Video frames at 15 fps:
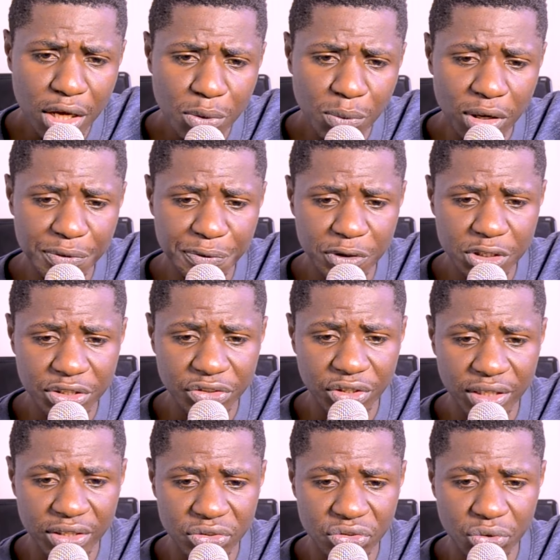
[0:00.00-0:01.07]

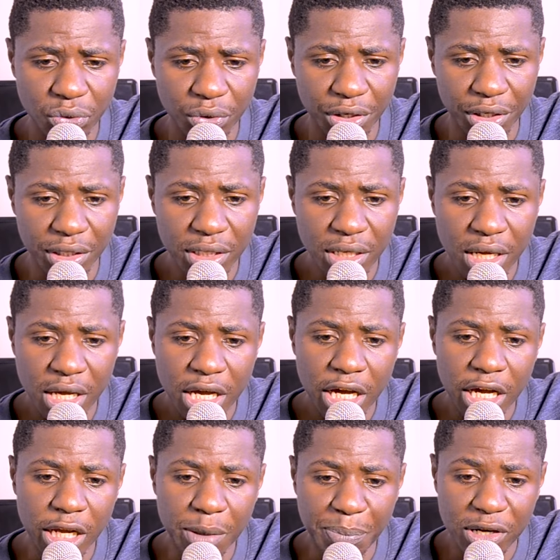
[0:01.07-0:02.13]
146(3),
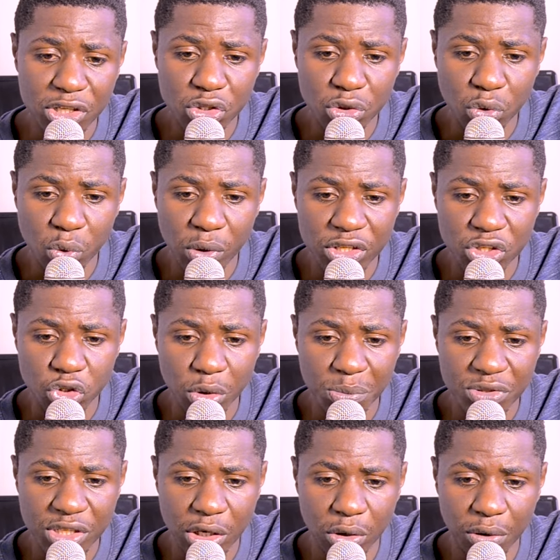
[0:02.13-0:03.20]
a person who
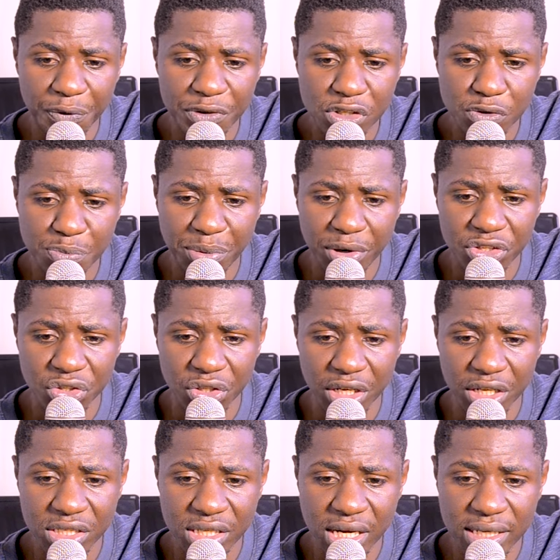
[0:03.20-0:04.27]
assumes the office of
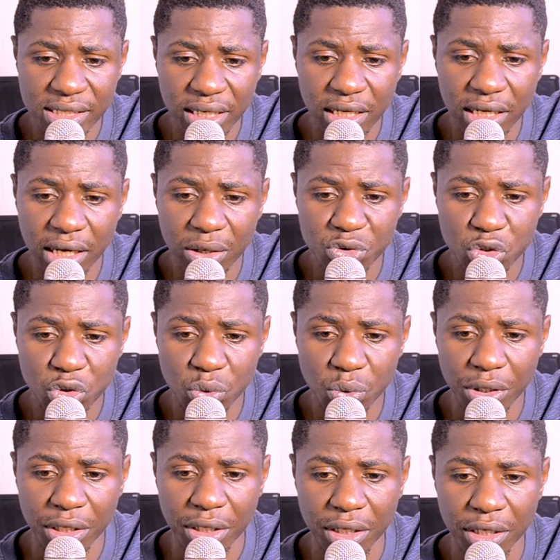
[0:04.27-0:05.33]
president under Clause
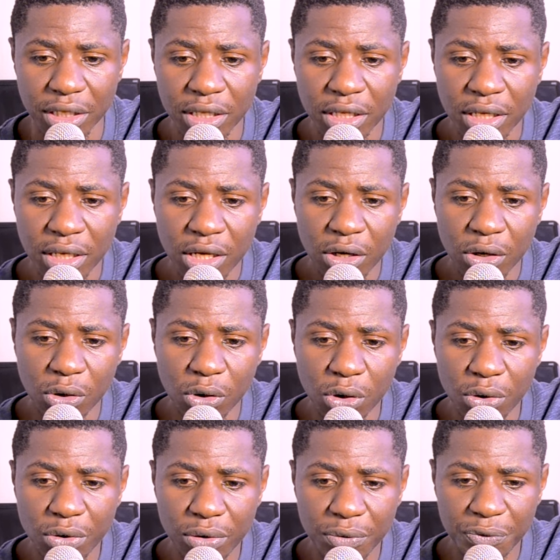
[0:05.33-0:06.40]
2A
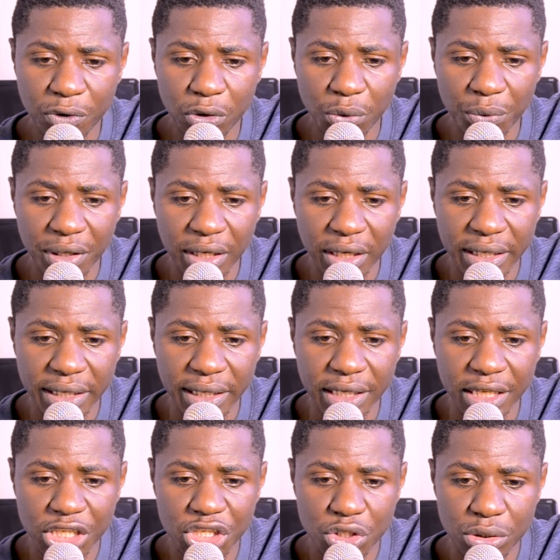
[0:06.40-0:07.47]
or following an
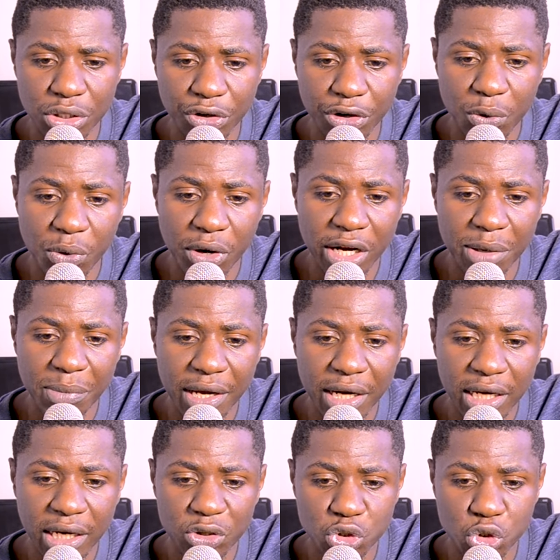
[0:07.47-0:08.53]
election required by
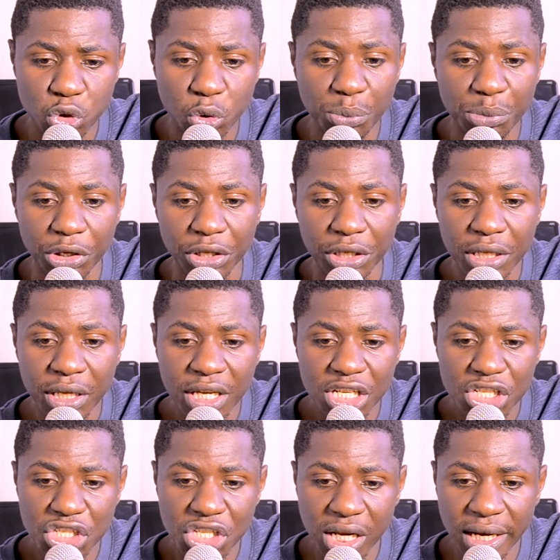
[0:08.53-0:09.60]
Clause 2B
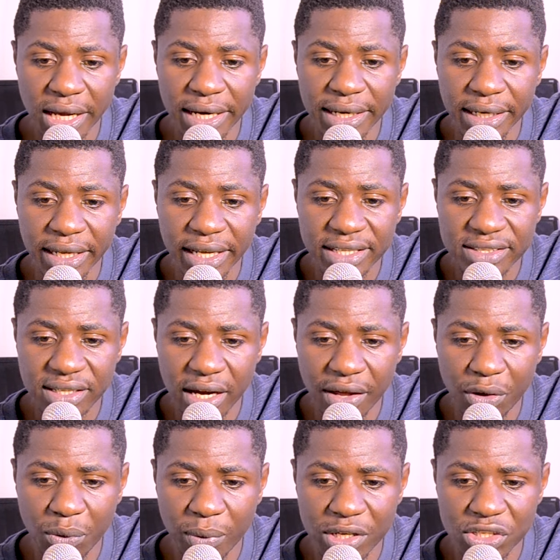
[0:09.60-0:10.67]
shall, unless
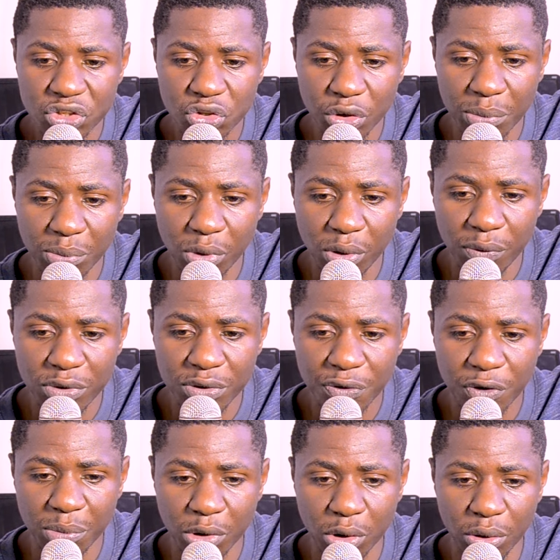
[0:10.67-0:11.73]
otherwise removed
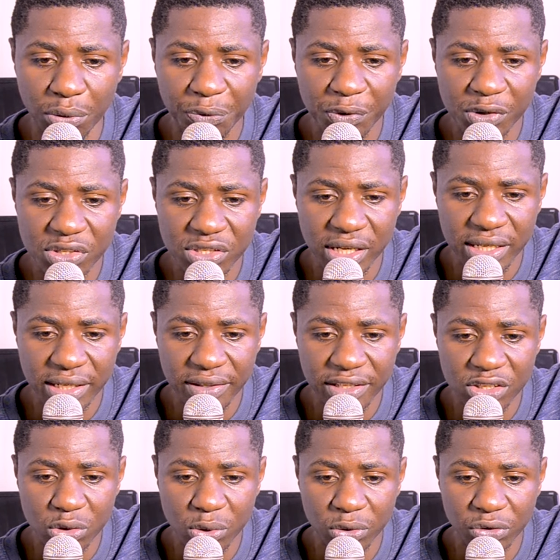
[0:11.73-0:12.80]
from office under
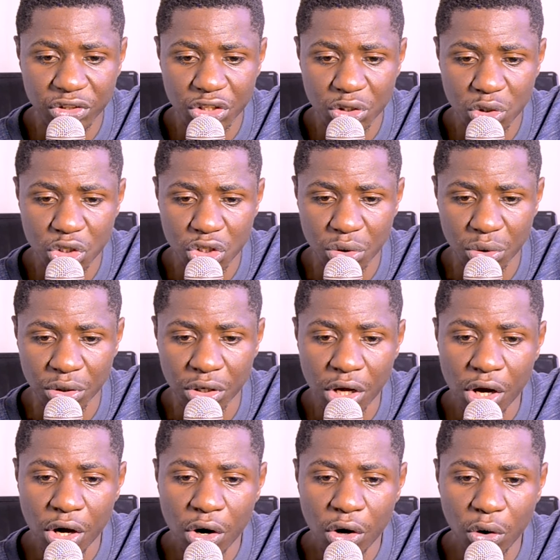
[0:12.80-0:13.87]
this constitution,
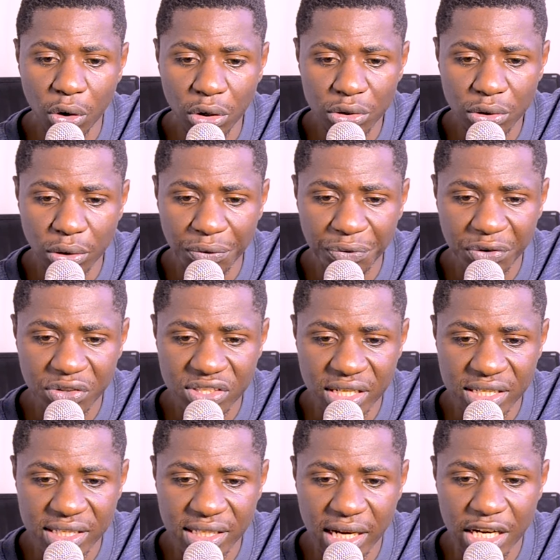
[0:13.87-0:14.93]
hold office
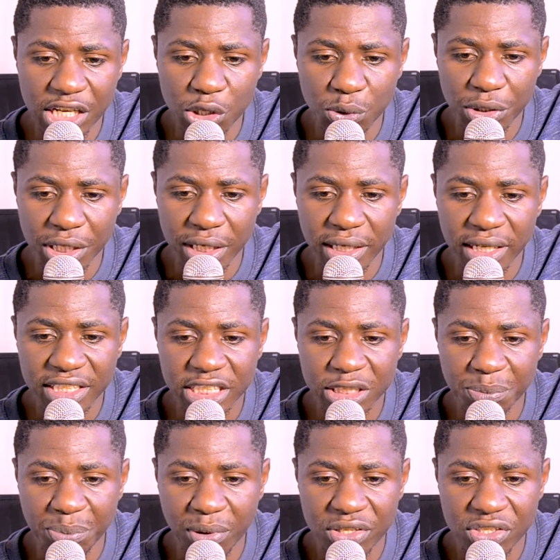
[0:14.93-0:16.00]
until a newly
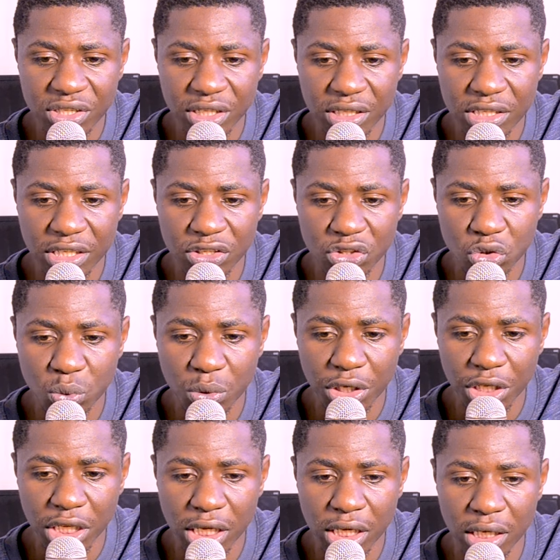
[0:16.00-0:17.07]
elected president is
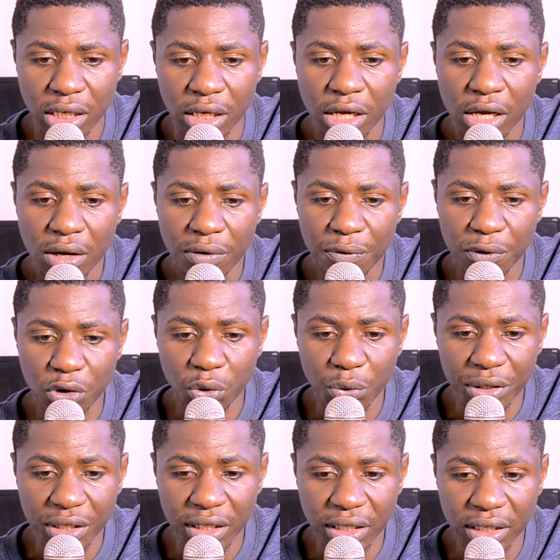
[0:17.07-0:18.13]
sworn in
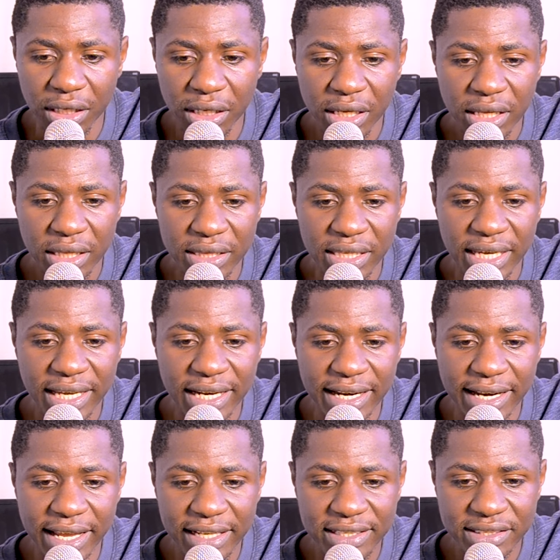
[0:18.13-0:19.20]
following the
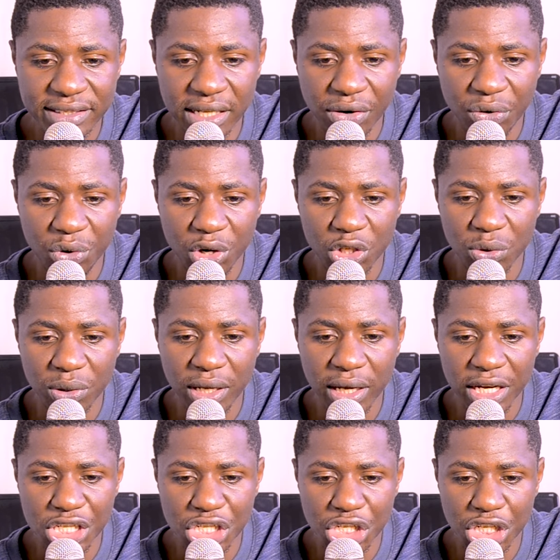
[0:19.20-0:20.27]
next
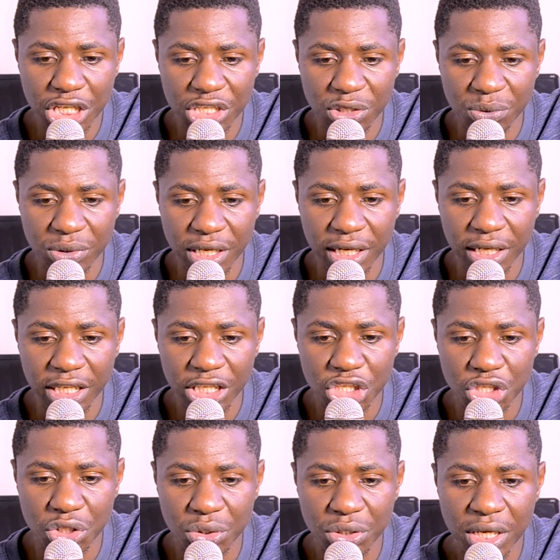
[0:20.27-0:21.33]
regular scheduled
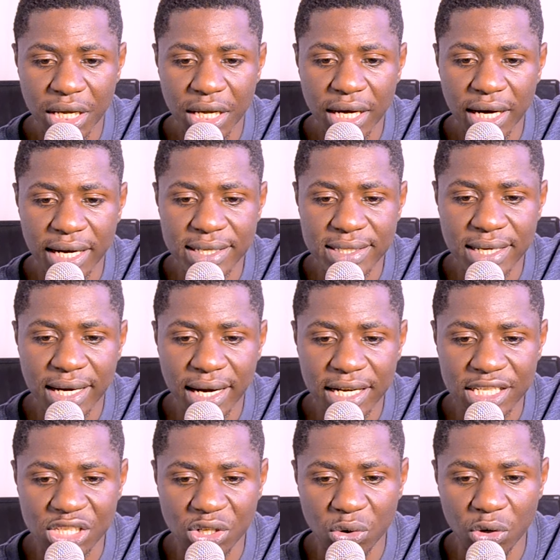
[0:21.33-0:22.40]
election under
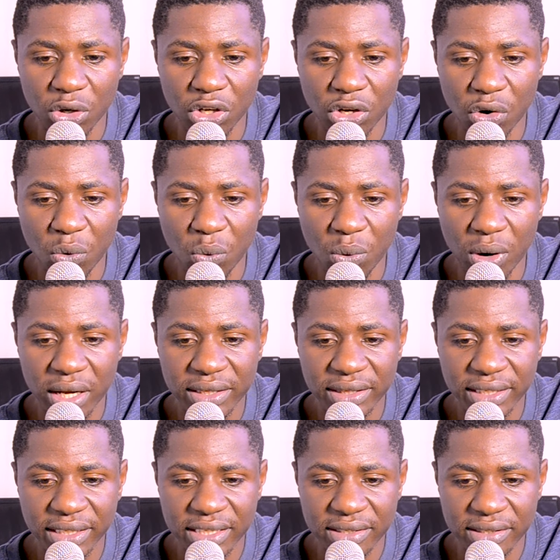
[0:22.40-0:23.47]
Article
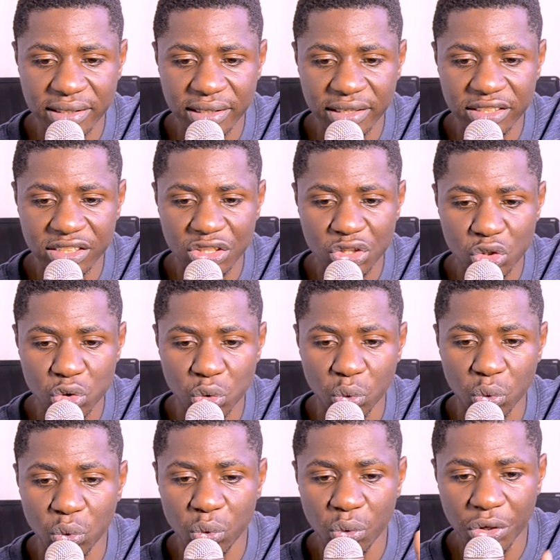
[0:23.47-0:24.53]

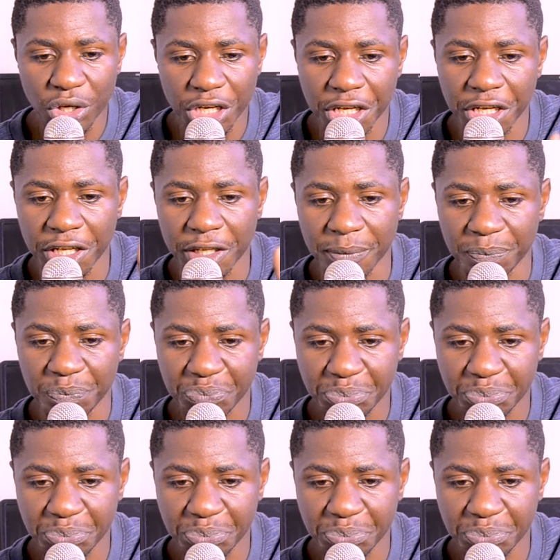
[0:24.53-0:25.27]
136(2A).